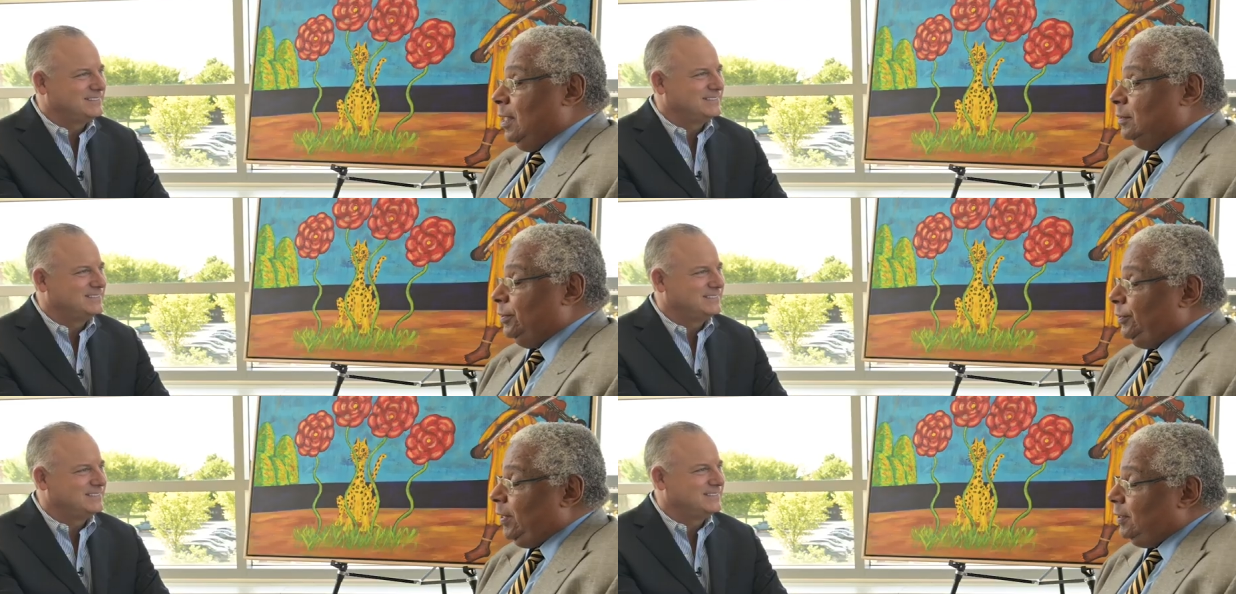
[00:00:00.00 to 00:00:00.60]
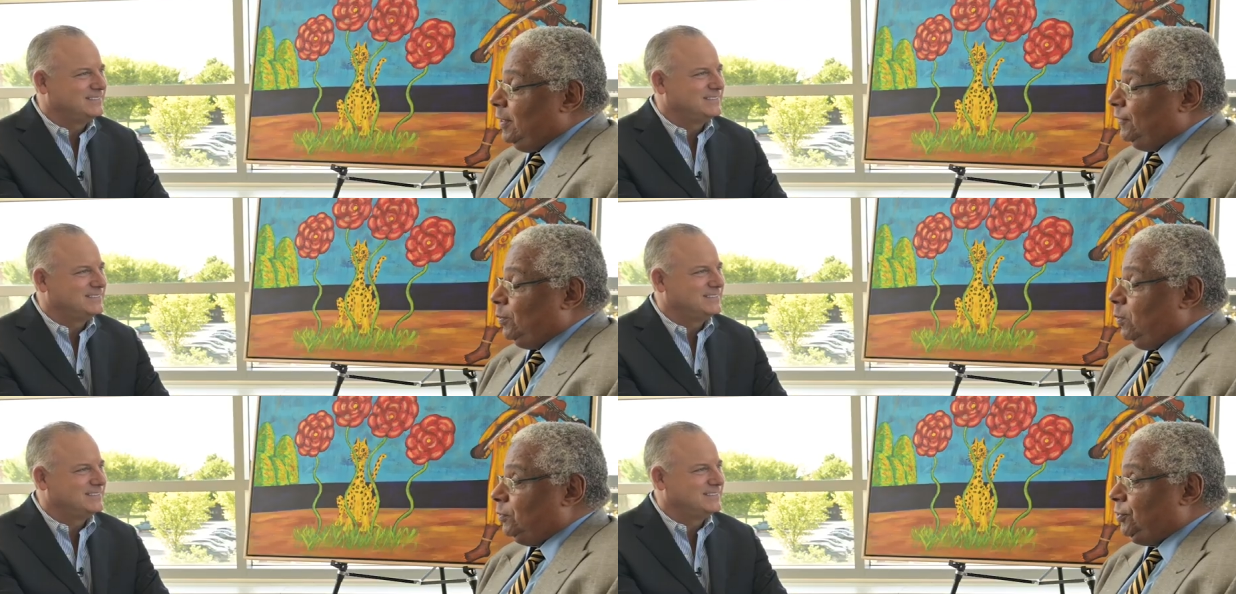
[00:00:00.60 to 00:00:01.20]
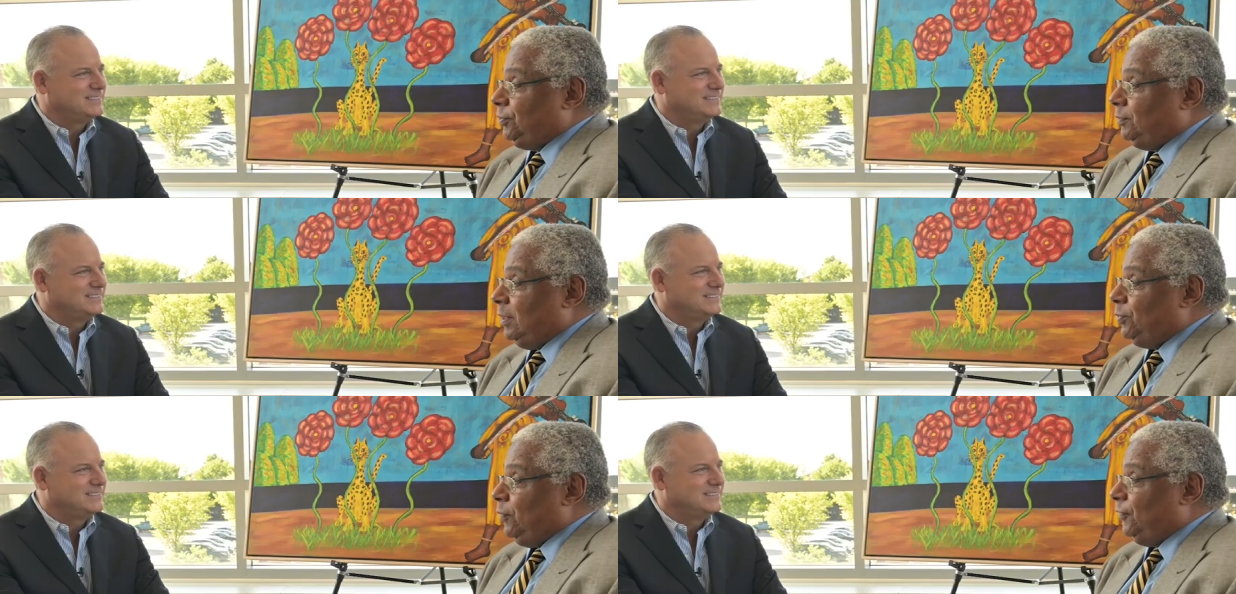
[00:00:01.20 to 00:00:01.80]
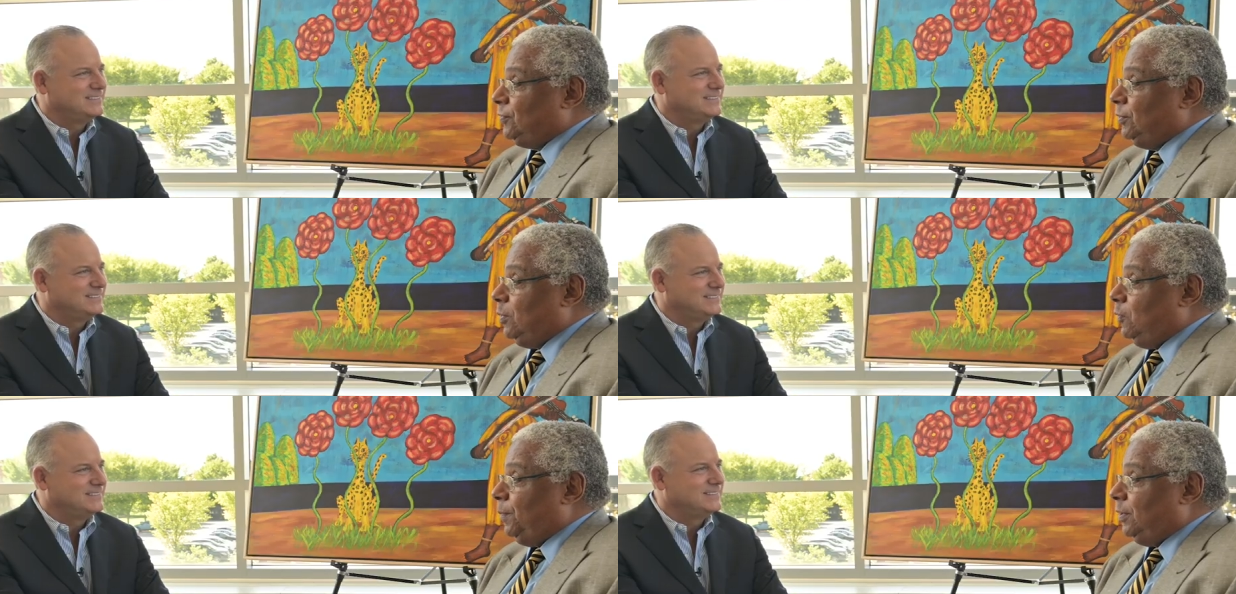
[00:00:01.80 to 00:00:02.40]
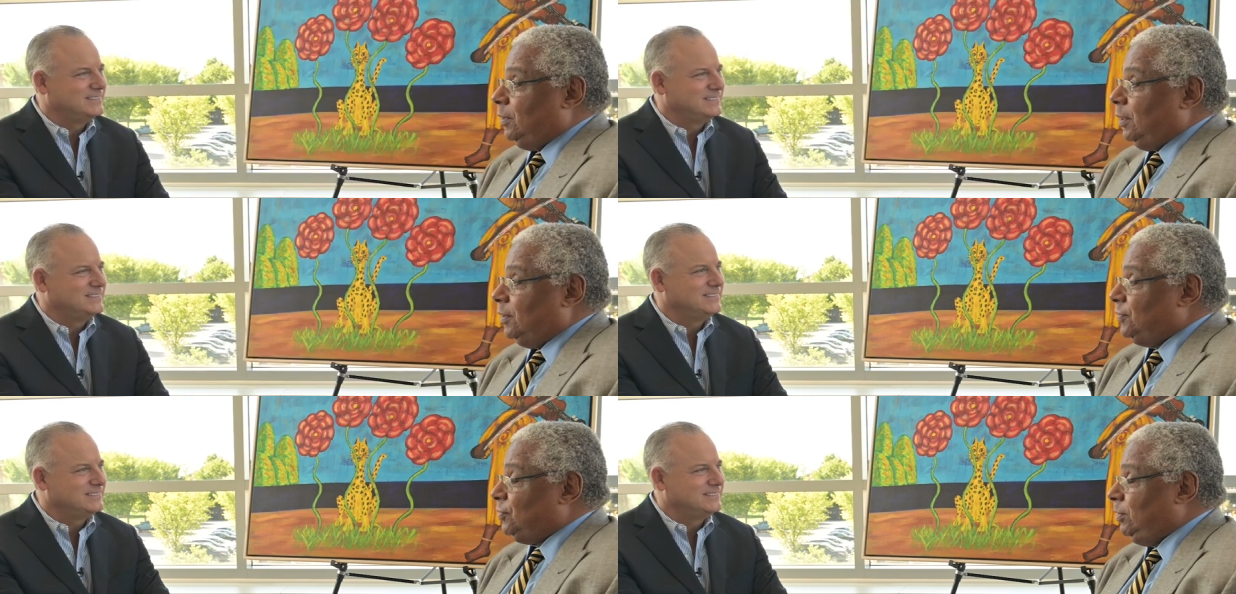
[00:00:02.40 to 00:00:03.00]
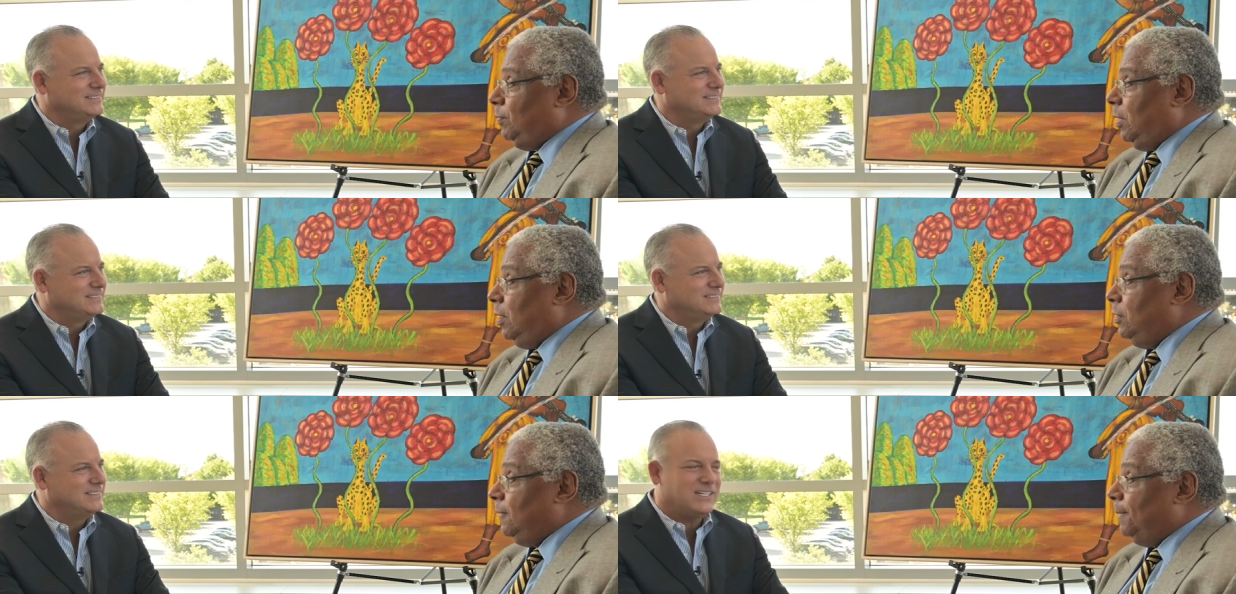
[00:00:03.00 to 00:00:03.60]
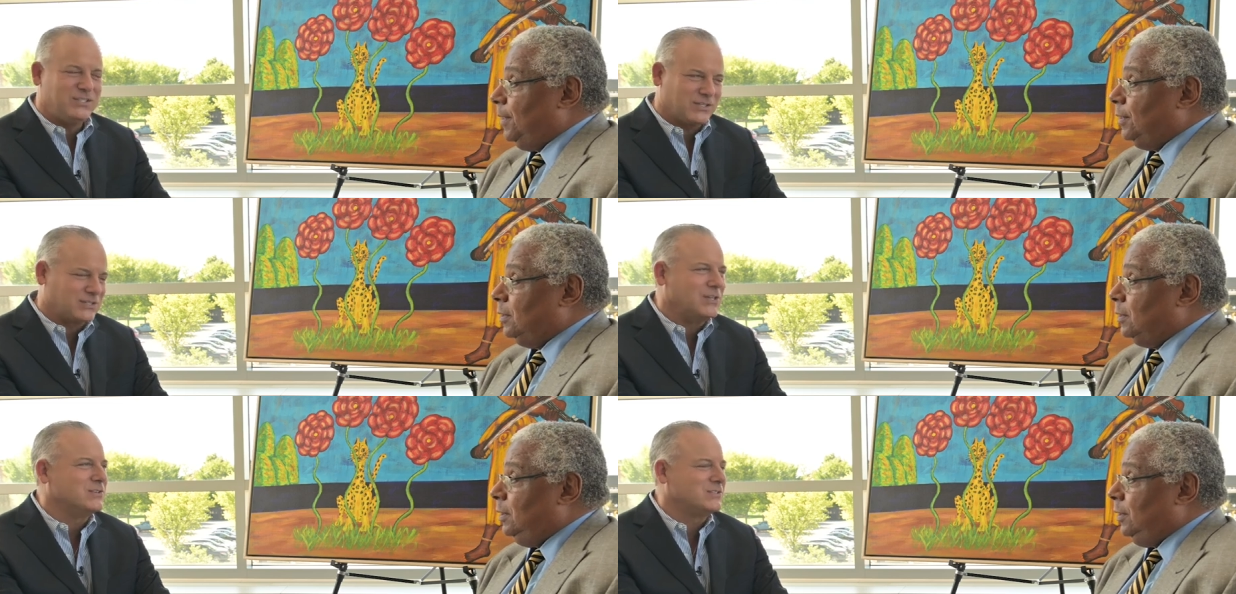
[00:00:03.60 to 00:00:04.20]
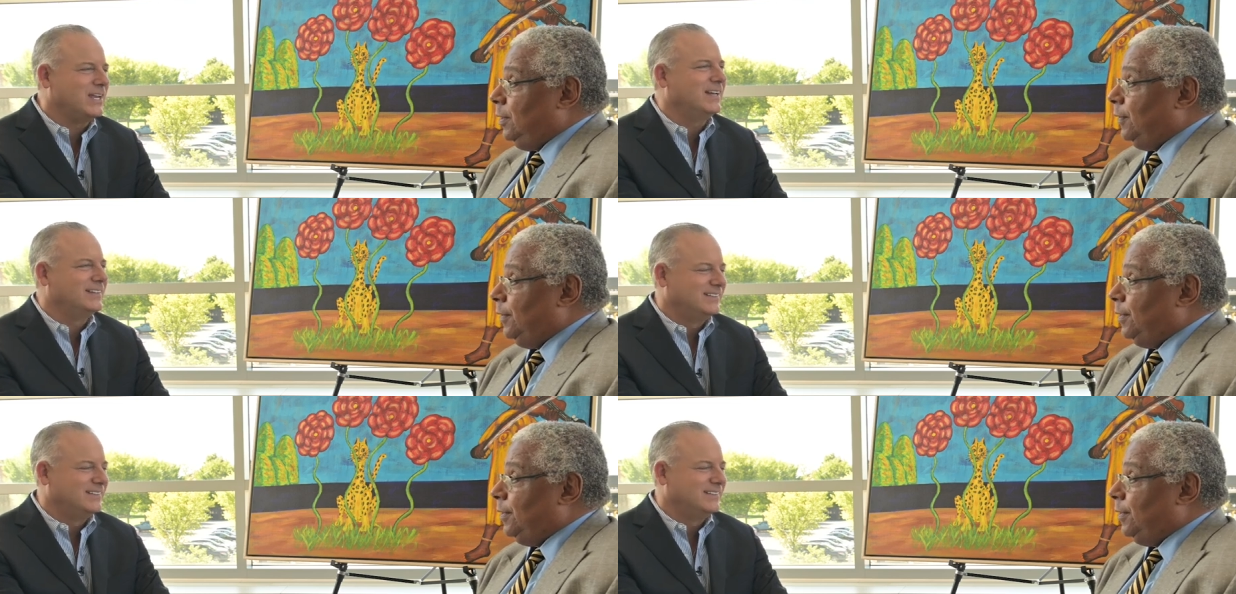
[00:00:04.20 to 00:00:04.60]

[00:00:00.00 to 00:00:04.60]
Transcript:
Speaker 1: you know, I love to go to. I don't know if it's still open. Uh, the Sea Bar. That just closed. Yeah.